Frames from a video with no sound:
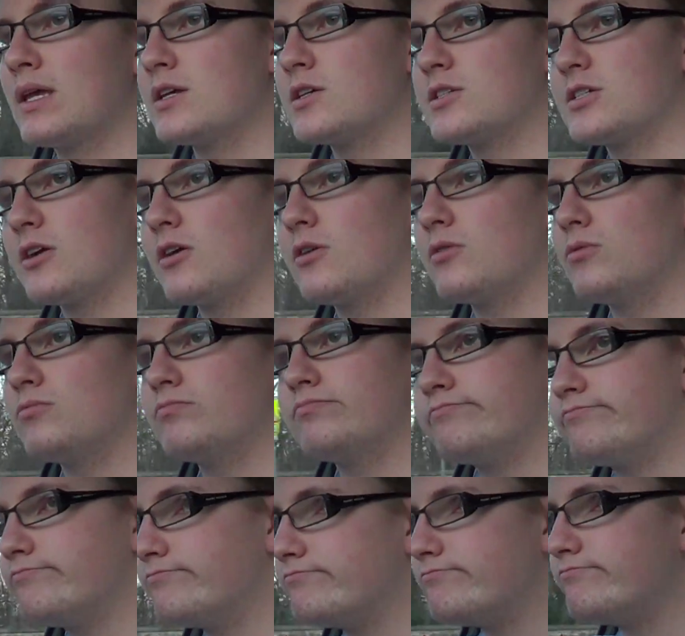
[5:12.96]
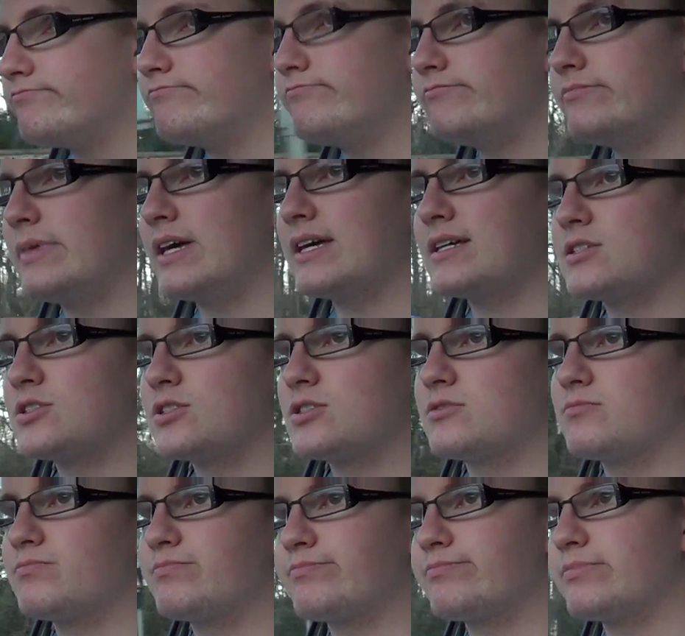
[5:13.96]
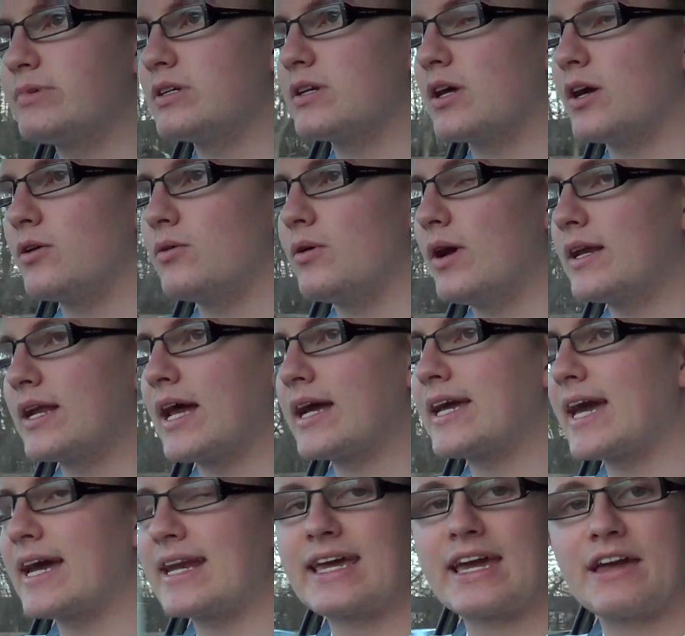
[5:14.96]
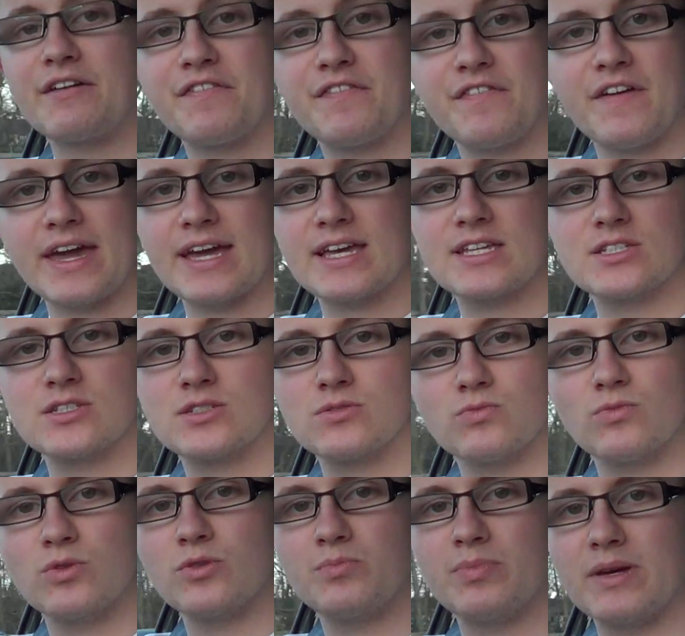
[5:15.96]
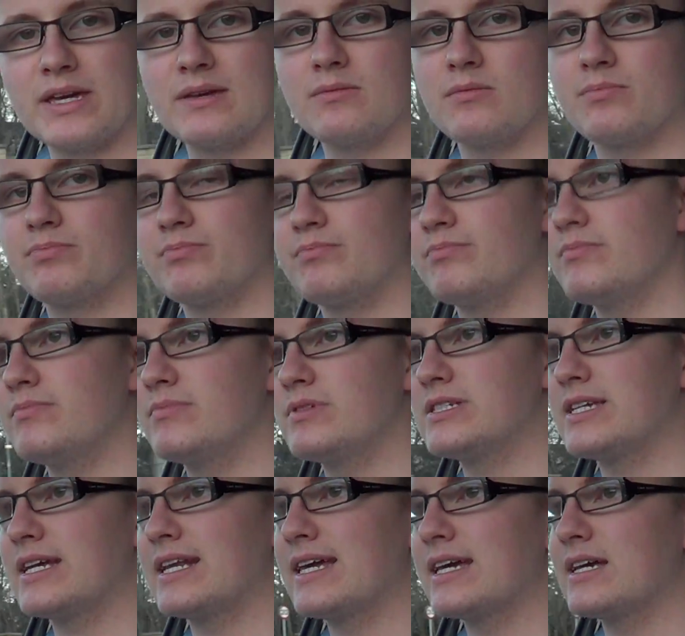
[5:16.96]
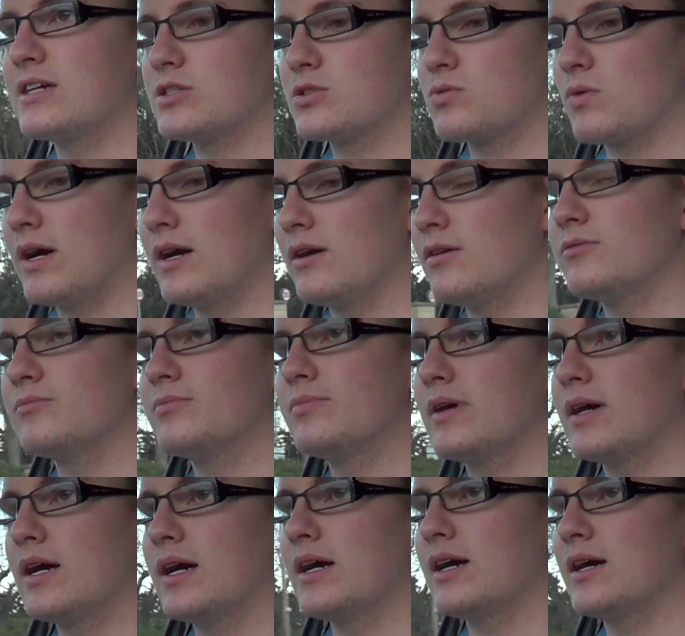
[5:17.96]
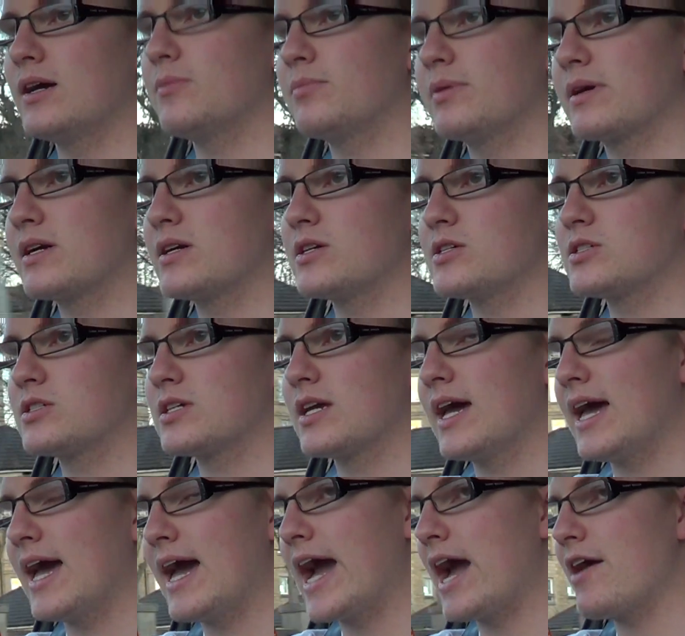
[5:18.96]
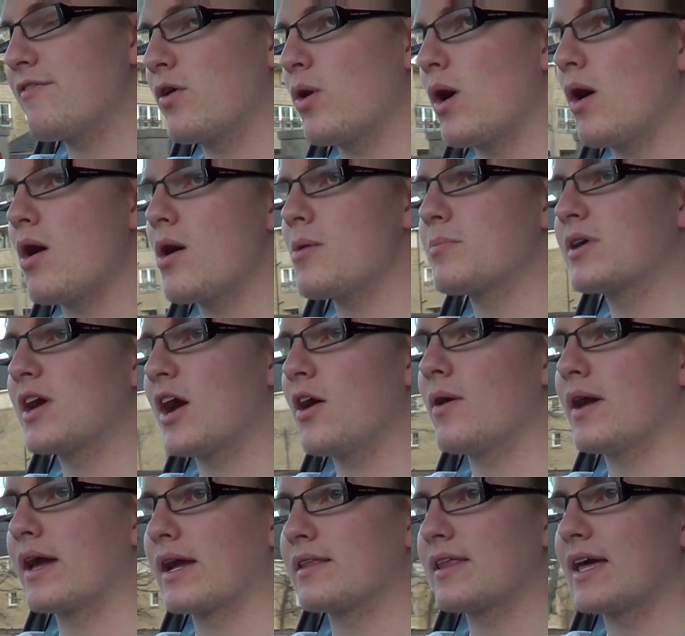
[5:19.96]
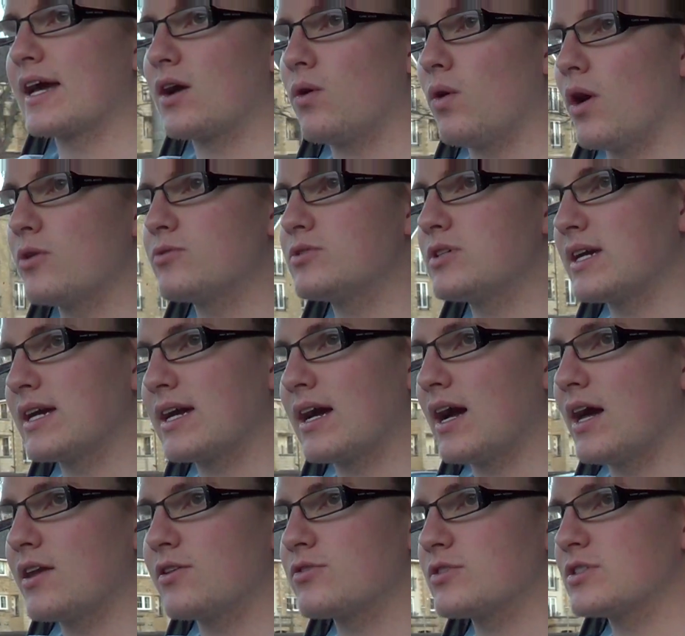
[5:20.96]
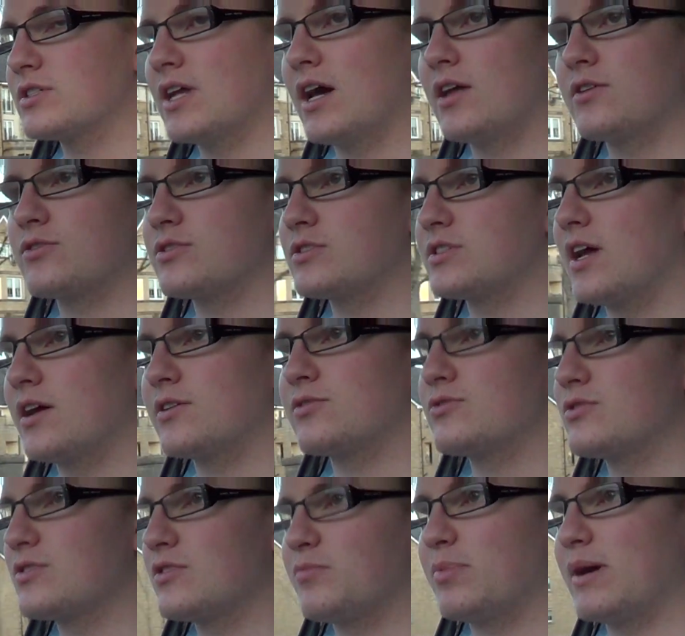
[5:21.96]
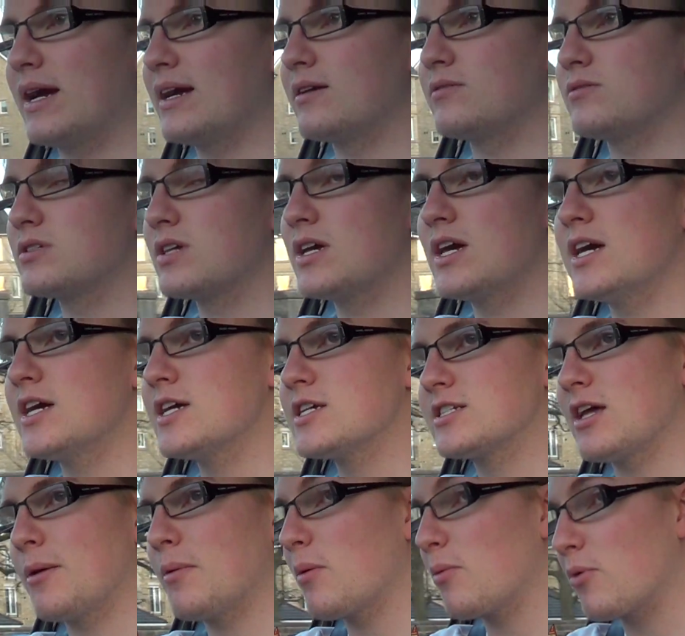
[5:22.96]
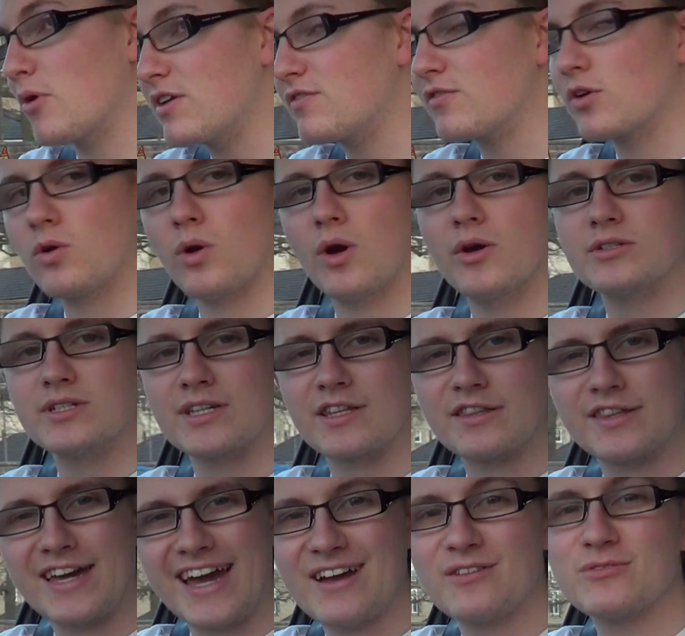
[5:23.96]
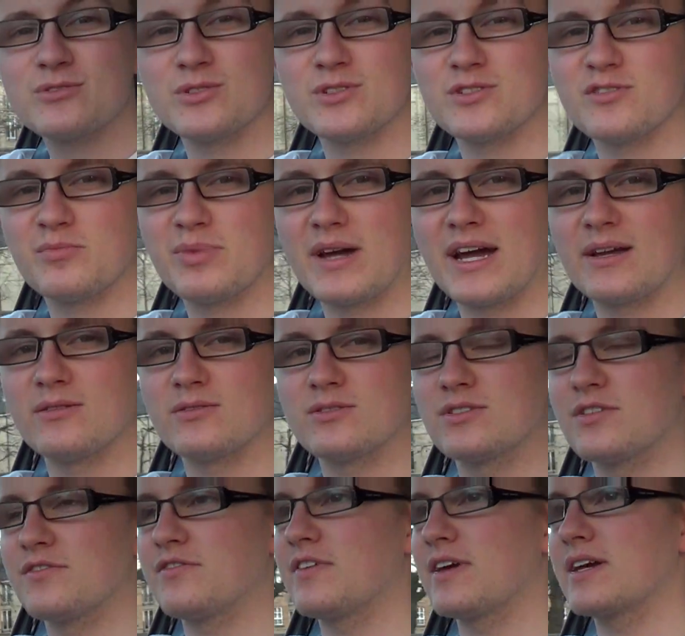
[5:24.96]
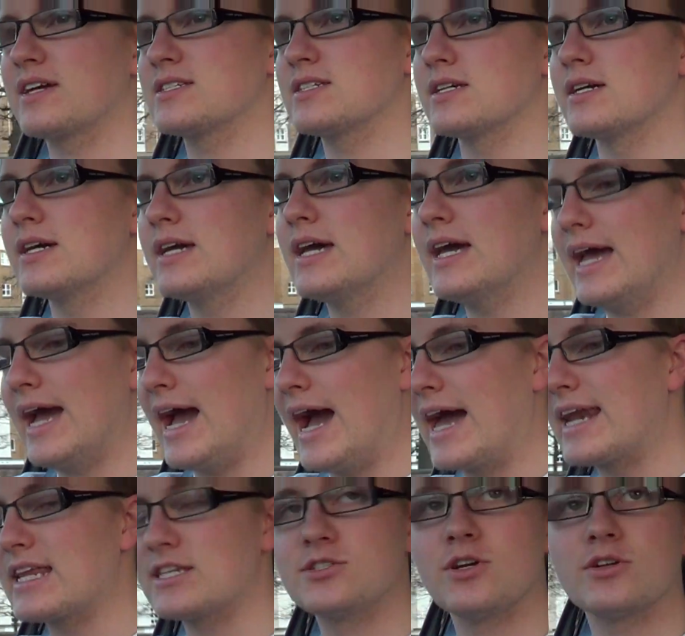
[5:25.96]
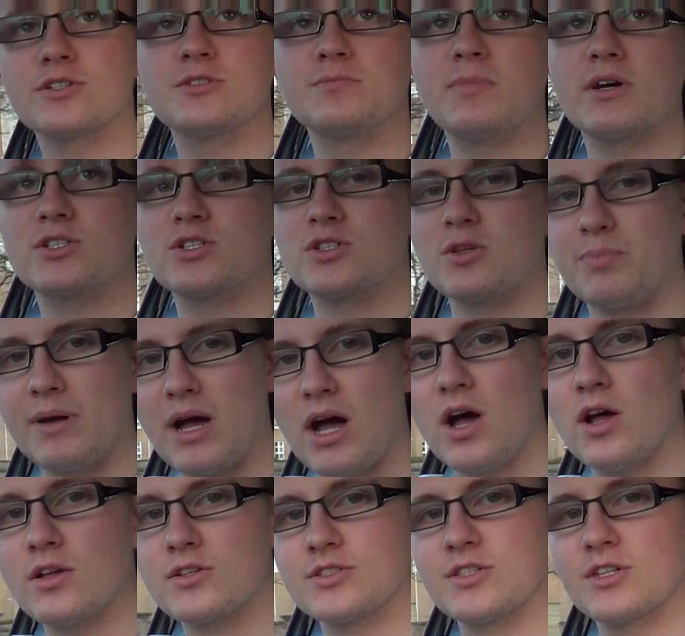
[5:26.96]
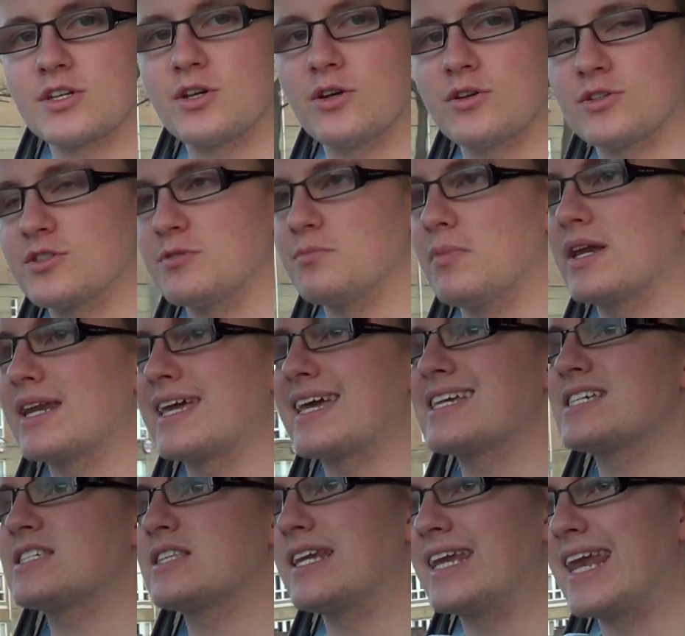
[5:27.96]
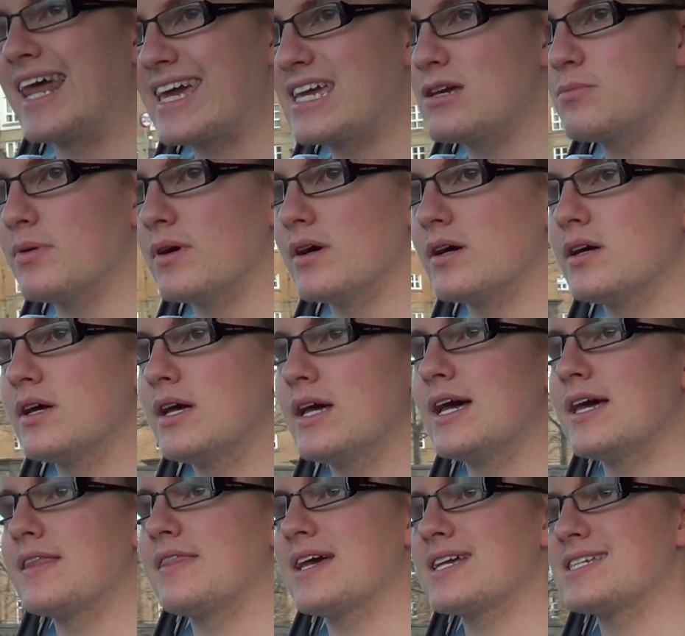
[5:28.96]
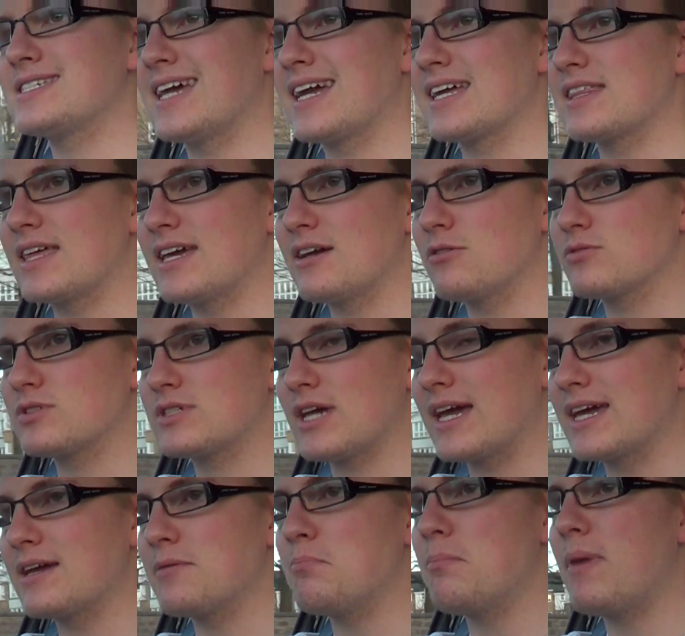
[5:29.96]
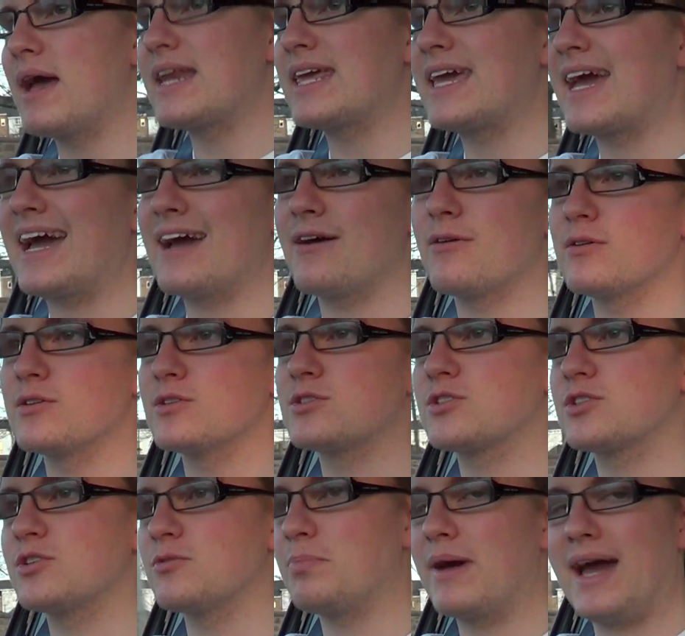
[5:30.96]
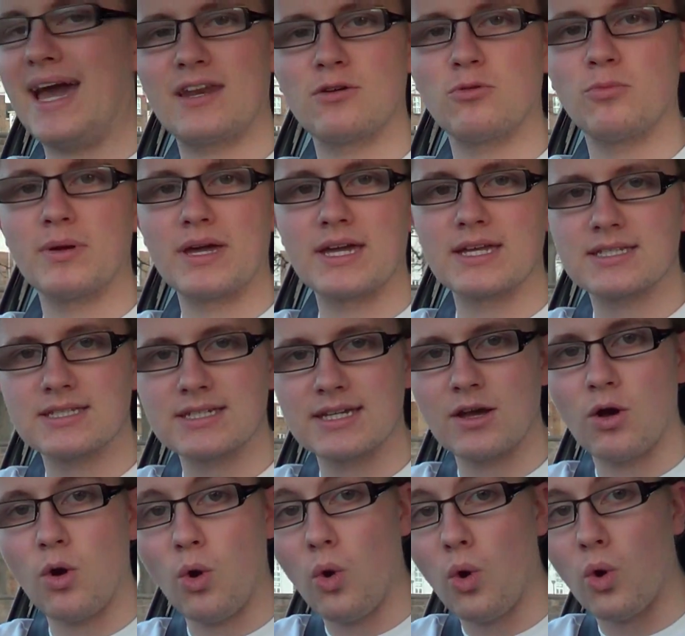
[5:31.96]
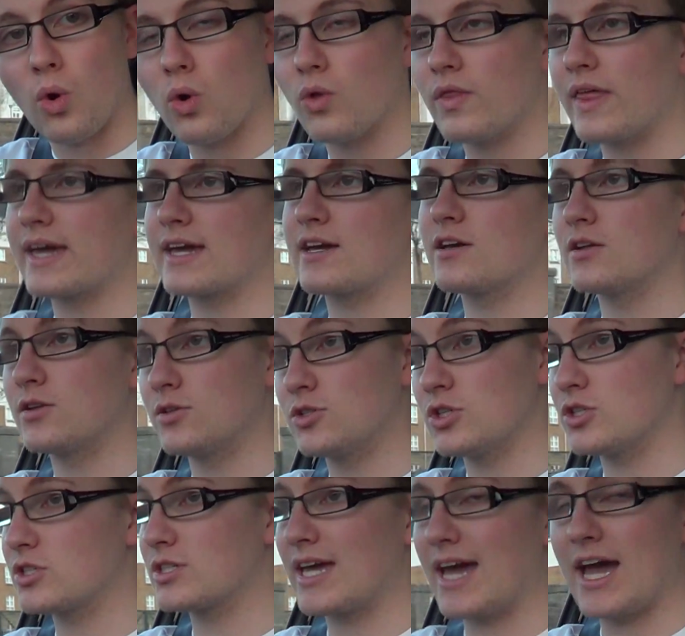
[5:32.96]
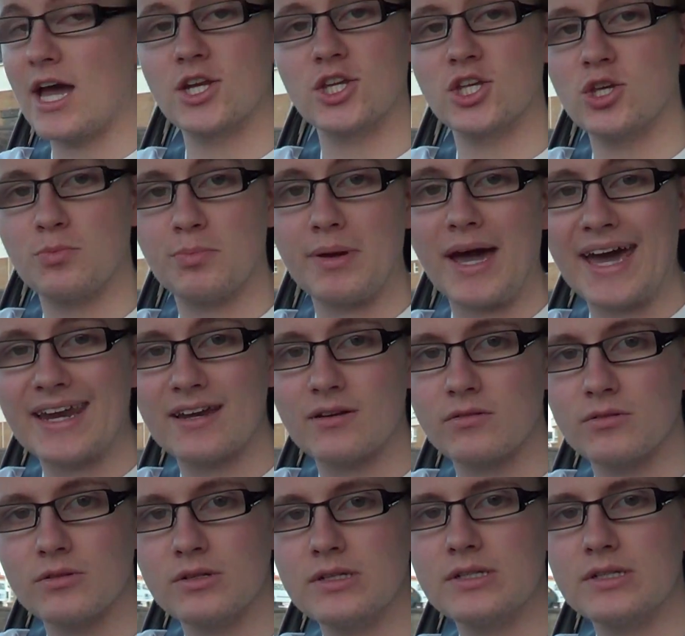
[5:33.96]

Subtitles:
So it's, you know, and getting it fixed would be silly as well, because everywhere I'm going they're quoting hundreds and hundreds and hundreds of pounds. Some of them are even quoting thousands of pounds to fix it, and it's not so much the parts that cost the money, it's the labour. They're saying that it would take many hours to panel beat it, or they could just get a new panel.